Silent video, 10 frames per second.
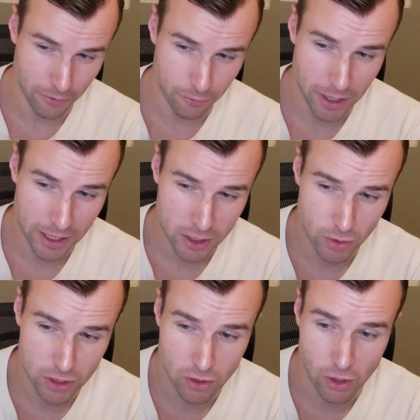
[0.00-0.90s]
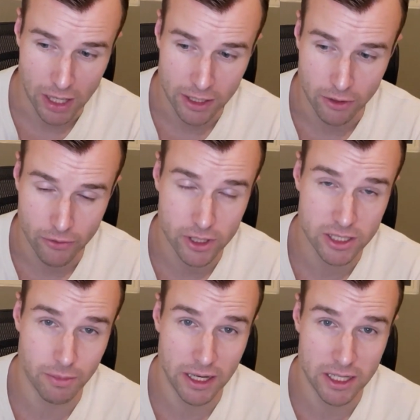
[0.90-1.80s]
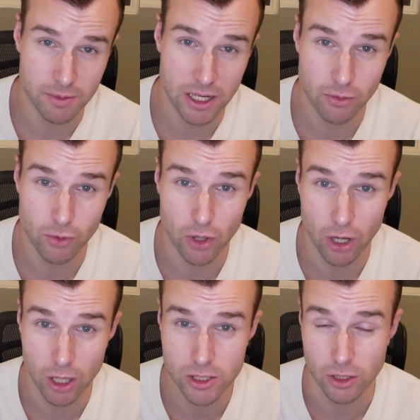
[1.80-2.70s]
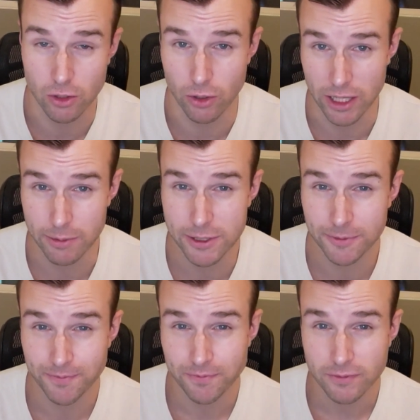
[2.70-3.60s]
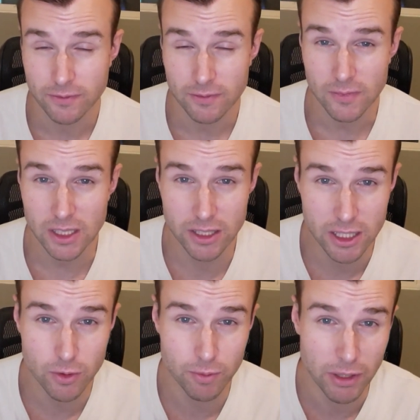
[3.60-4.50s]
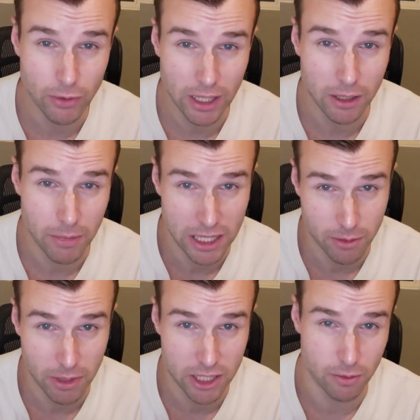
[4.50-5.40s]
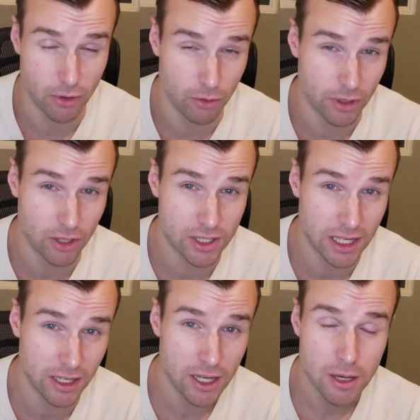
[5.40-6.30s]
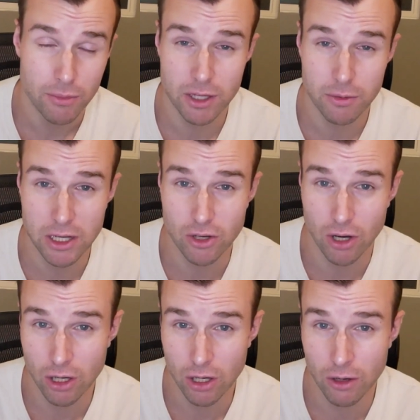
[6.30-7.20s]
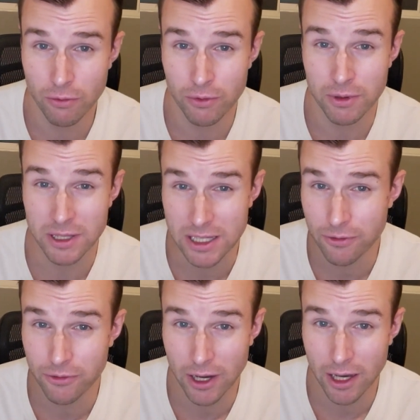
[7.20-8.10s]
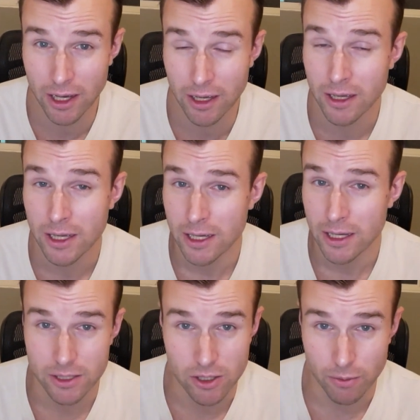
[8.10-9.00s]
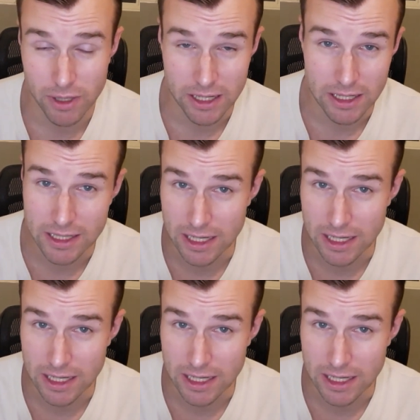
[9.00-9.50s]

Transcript: If Binance was to go under, of course, the Binance Smart Chain would also collapse. This would be really a major, major blow, because then pretty much all of DeFi is completely